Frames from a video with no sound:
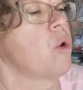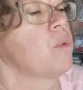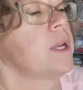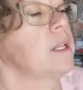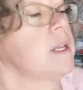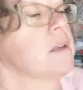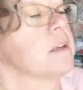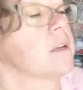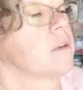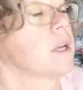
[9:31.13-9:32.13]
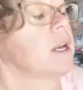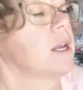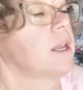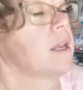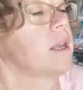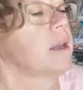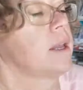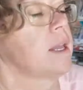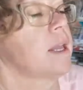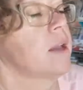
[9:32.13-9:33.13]
I'm not sure.
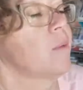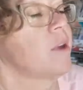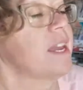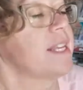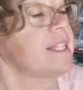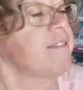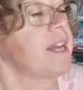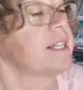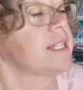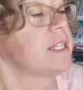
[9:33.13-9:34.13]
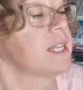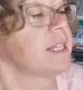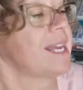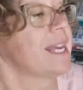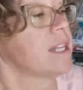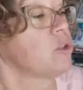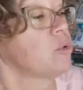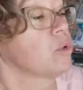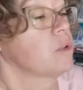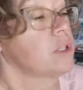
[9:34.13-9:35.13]
Well, there is a vaccine that they
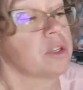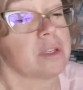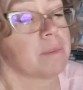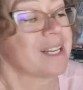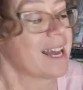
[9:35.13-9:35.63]
can do earlier,